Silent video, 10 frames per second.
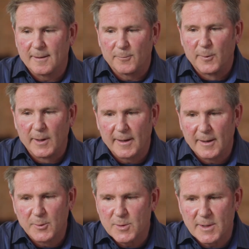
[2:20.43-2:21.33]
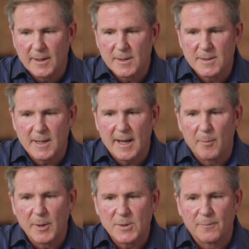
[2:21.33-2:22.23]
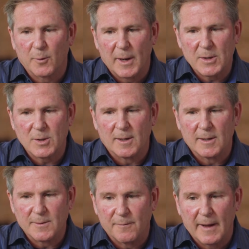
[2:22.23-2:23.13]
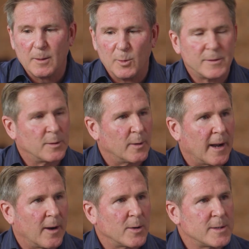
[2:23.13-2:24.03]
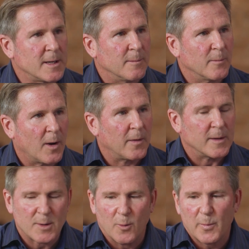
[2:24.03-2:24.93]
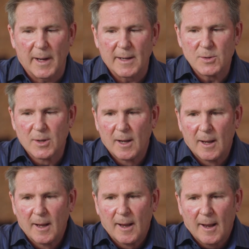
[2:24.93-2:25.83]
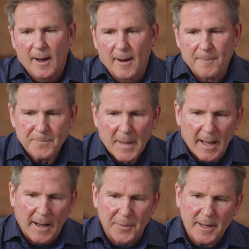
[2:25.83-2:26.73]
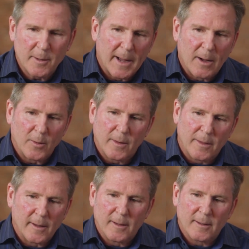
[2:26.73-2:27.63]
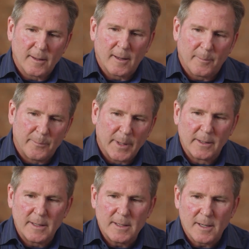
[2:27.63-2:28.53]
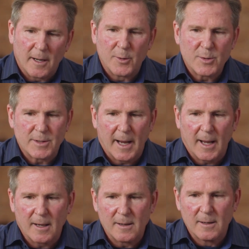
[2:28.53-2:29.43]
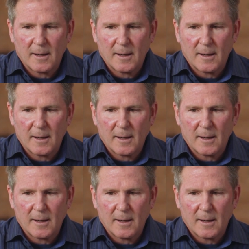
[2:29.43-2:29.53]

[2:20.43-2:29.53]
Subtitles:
really interesting to see how much information is available to an IR team on this homepage. I think about the ability to understand